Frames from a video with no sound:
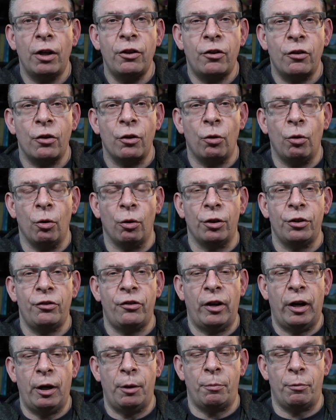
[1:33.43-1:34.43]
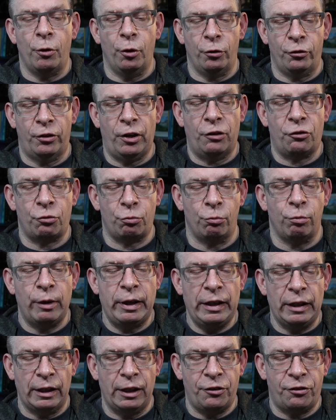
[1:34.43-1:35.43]
On to the whole entire process.
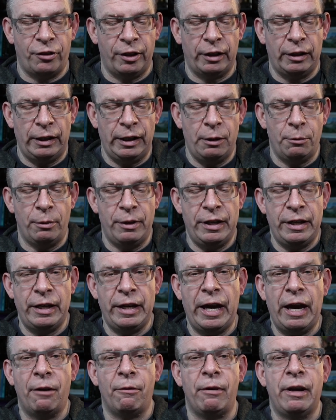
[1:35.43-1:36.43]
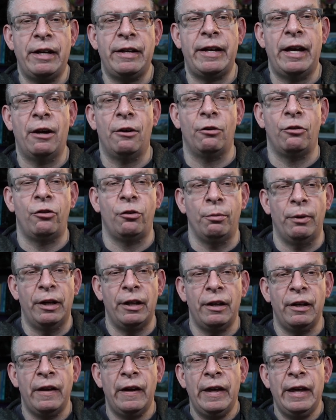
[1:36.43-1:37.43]
Realistically, when you get right down to
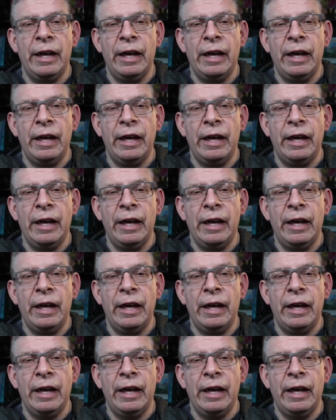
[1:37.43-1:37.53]
it,